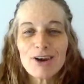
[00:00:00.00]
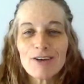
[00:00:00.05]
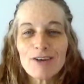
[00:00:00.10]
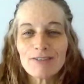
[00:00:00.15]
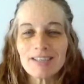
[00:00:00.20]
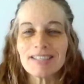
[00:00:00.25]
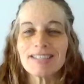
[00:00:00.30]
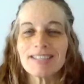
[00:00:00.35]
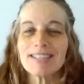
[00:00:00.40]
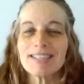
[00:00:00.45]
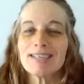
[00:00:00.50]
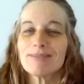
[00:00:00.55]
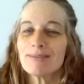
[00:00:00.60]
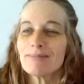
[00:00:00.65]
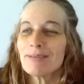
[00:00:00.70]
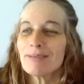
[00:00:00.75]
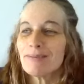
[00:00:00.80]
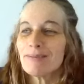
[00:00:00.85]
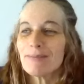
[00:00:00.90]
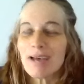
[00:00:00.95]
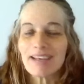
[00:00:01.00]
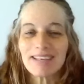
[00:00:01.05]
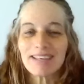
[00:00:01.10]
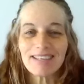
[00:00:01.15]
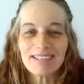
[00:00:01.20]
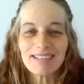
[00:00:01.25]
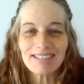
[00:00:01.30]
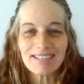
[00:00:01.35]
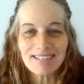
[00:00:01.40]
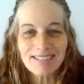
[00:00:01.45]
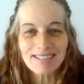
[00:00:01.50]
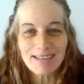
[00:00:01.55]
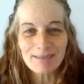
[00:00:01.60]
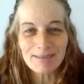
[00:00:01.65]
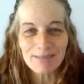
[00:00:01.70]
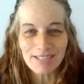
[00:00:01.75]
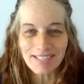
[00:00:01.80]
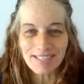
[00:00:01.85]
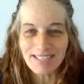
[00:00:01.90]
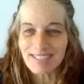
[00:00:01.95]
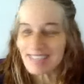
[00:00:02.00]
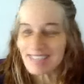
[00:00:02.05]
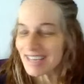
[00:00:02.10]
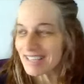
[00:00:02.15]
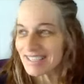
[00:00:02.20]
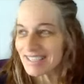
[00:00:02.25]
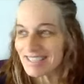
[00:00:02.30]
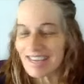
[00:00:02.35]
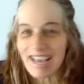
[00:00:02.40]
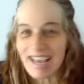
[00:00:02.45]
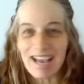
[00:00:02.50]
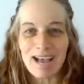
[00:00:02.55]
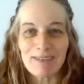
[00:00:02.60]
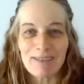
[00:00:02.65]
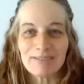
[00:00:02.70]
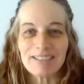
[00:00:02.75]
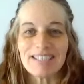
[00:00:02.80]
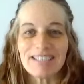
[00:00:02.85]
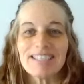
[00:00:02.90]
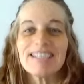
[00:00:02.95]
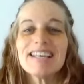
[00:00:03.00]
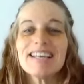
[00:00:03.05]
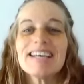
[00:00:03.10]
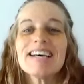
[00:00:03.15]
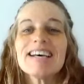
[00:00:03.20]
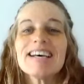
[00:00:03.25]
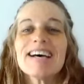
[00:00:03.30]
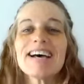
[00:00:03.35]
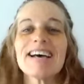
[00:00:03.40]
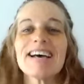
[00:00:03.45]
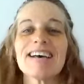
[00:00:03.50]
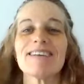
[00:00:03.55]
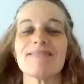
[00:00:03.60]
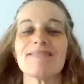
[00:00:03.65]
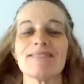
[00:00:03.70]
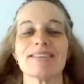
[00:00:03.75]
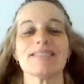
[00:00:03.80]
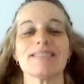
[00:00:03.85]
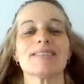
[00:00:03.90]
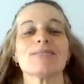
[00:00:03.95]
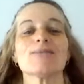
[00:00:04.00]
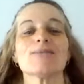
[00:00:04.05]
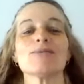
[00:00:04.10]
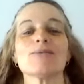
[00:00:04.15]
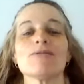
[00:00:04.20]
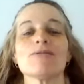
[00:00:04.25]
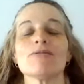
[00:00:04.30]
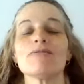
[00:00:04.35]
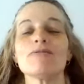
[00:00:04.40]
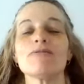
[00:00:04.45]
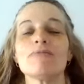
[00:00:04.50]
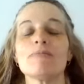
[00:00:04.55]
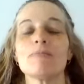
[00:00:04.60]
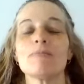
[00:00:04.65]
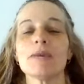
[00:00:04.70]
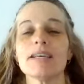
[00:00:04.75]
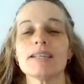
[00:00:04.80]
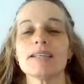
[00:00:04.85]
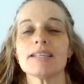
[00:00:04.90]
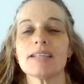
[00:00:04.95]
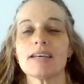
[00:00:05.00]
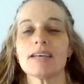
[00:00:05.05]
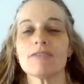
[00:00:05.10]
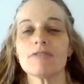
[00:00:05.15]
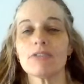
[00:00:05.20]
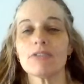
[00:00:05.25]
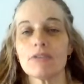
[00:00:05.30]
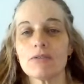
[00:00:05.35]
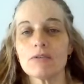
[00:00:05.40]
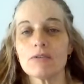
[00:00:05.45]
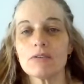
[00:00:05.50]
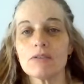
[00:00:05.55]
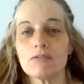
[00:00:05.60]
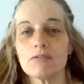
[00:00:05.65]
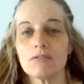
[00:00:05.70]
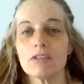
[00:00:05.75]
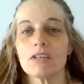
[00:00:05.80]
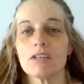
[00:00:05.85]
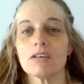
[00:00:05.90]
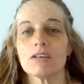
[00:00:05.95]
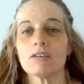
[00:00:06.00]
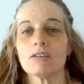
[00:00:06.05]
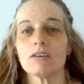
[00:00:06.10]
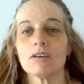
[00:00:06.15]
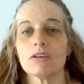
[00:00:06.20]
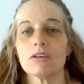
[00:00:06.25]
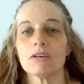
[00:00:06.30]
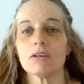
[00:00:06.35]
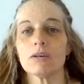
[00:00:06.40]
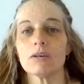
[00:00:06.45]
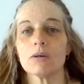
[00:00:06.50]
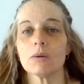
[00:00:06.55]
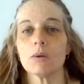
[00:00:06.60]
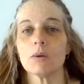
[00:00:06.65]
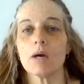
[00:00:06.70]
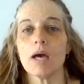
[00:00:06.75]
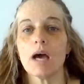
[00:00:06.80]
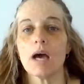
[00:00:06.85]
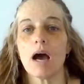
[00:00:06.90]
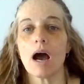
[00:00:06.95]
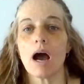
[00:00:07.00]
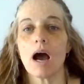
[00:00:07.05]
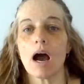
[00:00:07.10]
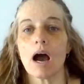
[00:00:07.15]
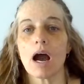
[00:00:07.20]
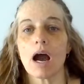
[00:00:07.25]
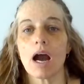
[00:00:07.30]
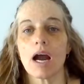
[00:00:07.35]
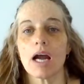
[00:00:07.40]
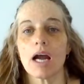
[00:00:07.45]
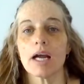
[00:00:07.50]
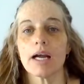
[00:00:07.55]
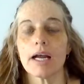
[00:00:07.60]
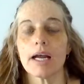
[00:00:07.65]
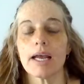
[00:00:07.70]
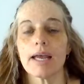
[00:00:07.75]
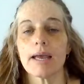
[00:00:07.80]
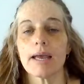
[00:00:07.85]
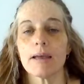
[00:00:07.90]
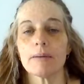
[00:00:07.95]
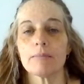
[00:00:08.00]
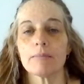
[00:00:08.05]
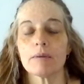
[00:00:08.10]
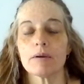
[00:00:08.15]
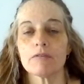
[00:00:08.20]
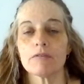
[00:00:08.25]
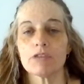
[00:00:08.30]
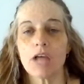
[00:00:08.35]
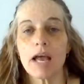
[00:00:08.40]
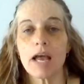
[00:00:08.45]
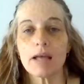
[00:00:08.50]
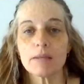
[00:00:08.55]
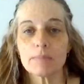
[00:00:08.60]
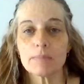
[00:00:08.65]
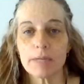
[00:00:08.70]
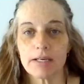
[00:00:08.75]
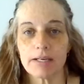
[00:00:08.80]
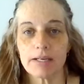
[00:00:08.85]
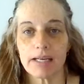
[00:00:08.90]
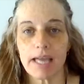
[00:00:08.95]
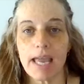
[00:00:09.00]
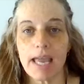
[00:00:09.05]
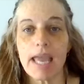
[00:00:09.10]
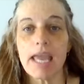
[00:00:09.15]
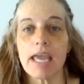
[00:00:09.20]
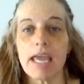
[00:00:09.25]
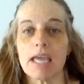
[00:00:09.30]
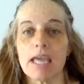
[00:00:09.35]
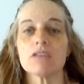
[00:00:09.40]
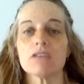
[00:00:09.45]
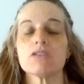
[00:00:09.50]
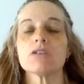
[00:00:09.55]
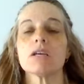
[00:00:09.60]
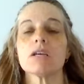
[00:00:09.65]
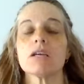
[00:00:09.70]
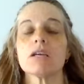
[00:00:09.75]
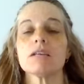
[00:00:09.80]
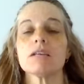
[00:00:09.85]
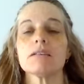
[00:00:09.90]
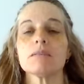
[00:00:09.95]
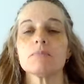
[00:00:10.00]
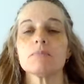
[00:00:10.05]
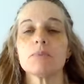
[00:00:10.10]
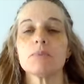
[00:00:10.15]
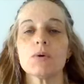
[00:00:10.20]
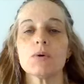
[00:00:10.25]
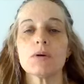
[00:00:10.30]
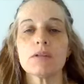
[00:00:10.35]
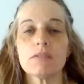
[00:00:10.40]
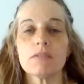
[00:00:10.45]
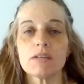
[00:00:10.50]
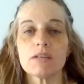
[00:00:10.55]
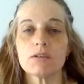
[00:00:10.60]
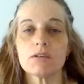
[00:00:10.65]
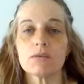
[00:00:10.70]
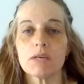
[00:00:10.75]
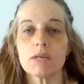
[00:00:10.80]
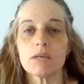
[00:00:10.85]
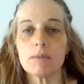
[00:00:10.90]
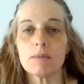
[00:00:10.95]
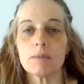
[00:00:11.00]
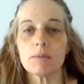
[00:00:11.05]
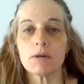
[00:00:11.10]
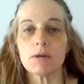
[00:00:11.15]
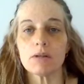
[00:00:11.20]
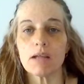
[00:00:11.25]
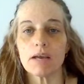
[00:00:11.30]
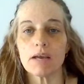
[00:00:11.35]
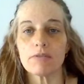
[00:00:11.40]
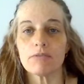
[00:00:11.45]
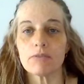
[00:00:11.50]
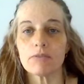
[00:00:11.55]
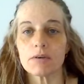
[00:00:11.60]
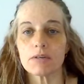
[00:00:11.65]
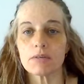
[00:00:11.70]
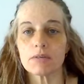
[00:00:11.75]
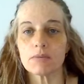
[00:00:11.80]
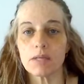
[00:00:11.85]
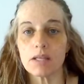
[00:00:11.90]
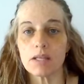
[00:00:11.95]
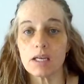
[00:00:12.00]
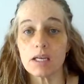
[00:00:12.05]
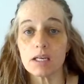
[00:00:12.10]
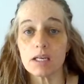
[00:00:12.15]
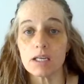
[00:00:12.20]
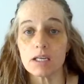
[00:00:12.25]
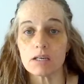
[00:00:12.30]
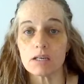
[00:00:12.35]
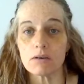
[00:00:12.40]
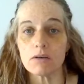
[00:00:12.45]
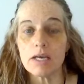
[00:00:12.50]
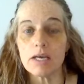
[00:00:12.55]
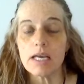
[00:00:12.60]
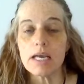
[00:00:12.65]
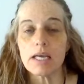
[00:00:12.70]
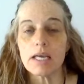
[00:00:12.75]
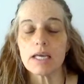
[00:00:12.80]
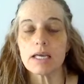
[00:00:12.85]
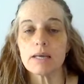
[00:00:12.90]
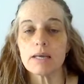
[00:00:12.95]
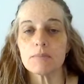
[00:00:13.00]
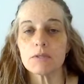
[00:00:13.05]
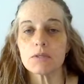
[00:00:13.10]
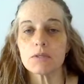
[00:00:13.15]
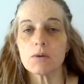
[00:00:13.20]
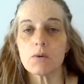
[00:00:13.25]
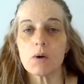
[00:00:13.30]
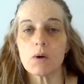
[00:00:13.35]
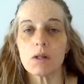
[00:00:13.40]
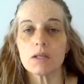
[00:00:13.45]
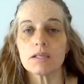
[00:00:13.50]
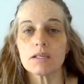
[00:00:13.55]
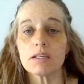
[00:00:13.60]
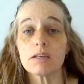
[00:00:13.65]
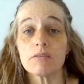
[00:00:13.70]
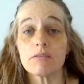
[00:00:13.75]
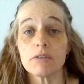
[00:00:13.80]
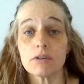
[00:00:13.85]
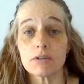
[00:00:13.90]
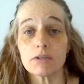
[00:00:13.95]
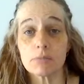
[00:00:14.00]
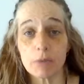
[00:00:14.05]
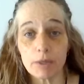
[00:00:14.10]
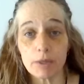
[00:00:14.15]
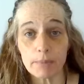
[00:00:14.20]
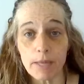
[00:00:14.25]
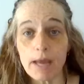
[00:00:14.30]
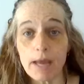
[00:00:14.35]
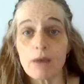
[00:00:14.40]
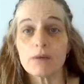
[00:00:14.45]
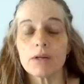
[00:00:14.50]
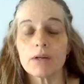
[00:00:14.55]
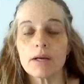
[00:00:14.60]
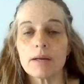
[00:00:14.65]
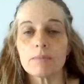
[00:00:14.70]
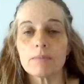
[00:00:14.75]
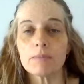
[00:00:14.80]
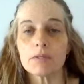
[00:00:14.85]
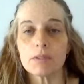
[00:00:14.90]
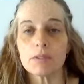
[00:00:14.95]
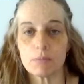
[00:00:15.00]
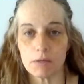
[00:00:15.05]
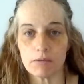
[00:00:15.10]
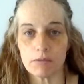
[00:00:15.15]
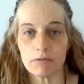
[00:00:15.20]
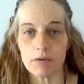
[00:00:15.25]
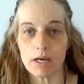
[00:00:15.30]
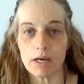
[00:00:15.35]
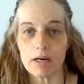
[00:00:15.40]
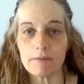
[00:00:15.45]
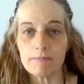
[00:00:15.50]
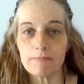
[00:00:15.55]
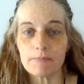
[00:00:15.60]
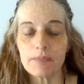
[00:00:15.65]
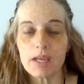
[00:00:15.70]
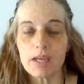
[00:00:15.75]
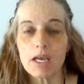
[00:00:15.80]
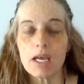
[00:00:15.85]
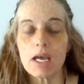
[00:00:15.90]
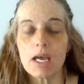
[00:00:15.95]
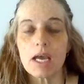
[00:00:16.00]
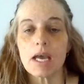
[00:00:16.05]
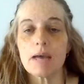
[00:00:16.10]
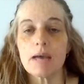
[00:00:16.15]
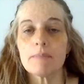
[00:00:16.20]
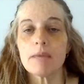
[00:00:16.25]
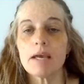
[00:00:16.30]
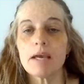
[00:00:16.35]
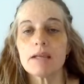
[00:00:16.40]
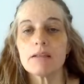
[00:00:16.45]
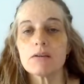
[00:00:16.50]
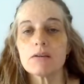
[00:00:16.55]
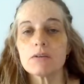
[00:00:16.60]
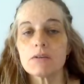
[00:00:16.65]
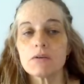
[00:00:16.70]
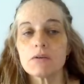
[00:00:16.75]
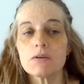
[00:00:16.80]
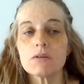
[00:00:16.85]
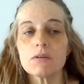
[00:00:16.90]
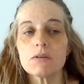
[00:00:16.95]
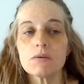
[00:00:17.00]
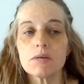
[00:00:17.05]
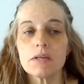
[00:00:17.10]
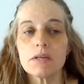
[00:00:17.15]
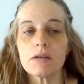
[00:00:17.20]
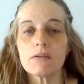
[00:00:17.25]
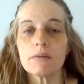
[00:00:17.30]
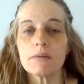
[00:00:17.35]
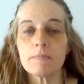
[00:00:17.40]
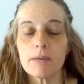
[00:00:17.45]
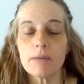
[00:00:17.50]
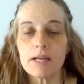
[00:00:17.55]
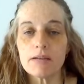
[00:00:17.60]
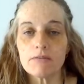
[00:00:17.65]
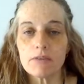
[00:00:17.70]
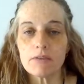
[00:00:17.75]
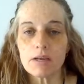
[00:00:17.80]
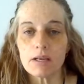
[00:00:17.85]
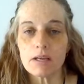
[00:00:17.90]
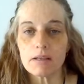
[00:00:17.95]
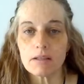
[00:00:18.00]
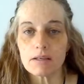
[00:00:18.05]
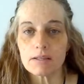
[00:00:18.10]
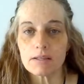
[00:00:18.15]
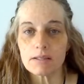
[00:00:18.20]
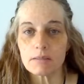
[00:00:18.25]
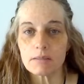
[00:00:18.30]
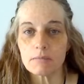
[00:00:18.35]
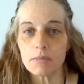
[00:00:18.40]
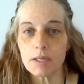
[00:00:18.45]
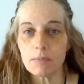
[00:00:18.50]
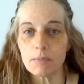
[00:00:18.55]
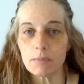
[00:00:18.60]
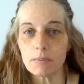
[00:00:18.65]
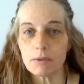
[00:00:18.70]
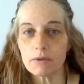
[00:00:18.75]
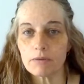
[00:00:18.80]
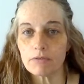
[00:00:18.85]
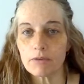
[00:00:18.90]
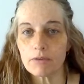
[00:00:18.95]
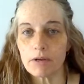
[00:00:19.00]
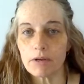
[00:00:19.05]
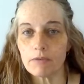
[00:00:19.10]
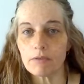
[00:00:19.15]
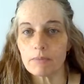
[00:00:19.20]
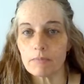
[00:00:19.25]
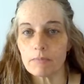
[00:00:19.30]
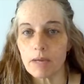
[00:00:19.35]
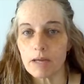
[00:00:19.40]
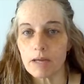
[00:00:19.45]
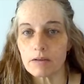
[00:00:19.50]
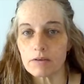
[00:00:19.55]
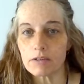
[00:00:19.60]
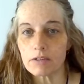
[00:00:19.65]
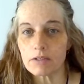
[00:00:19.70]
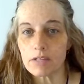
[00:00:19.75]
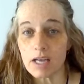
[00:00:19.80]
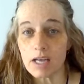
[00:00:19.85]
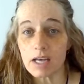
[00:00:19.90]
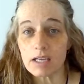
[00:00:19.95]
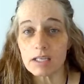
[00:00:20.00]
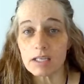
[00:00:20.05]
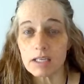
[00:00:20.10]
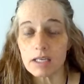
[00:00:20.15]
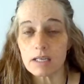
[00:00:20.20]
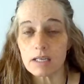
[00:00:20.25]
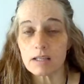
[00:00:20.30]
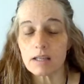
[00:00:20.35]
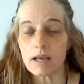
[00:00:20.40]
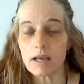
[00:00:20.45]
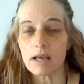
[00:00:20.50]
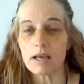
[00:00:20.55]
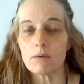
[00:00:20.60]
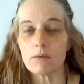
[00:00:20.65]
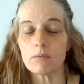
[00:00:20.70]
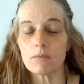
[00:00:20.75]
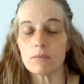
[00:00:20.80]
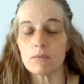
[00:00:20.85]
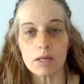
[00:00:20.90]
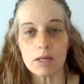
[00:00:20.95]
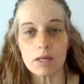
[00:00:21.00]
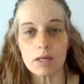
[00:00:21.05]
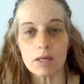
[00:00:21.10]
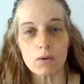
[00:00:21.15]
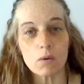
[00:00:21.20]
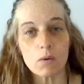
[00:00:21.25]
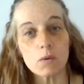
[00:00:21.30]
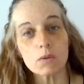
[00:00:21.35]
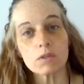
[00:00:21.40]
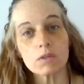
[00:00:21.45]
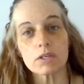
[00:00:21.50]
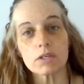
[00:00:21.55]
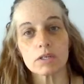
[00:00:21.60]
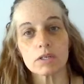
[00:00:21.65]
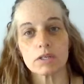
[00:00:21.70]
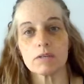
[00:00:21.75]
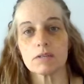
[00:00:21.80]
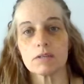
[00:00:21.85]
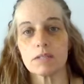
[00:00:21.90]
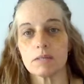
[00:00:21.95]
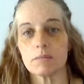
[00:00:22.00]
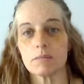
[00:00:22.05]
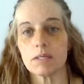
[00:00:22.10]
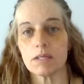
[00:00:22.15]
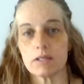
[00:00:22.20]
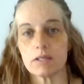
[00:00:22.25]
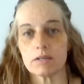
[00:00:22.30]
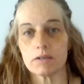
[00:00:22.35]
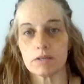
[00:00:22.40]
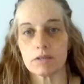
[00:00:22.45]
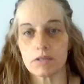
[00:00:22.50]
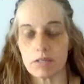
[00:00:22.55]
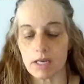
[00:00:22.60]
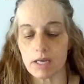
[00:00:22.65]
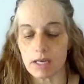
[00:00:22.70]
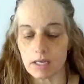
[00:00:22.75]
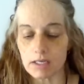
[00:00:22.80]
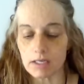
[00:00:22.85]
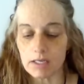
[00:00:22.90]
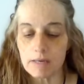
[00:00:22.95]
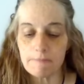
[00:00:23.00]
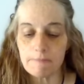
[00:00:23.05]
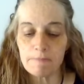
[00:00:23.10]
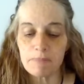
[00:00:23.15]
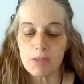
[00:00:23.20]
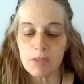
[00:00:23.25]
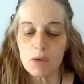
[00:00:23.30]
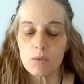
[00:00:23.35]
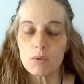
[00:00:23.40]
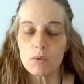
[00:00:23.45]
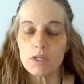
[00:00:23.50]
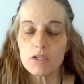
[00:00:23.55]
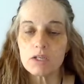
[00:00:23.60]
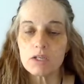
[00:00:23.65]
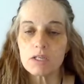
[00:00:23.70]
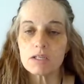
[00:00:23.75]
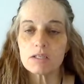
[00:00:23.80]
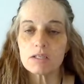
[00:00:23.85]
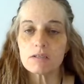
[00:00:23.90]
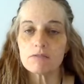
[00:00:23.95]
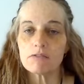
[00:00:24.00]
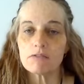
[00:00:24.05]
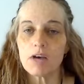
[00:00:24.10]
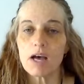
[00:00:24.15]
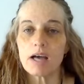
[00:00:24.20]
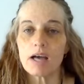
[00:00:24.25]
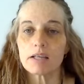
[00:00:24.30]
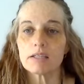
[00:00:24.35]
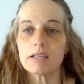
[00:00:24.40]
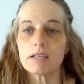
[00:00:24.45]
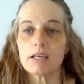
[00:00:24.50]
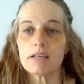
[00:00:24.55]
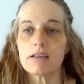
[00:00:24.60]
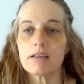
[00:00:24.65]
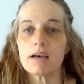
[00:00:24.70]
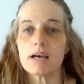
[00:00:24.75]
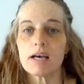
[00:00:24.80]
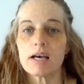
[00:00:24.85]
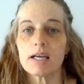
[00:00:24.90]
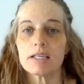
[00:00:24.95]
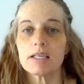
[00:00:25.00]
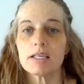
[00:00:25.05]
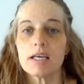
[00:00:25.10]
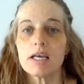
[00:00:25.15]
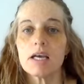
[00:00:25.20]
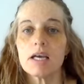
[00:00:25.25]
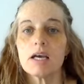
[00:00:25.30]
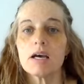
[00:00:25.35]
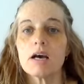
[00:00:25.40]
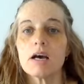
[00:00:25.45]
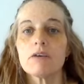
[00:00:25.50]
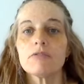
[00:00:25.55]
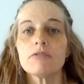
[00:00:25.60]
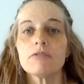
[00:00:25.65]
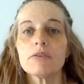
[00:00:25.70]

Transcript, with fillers: obviously, it would be immaculate conception. That's not happening. Um, so, but uh, for those of you who are um, of childbearing age, it is important that you keep your life force within you. It keeps the quality of your sperm count up, to be fair. Um, and there's mm-hmm. also another benefit that some people are free from understanding that when you get older, you seem to understand, which is the fact that of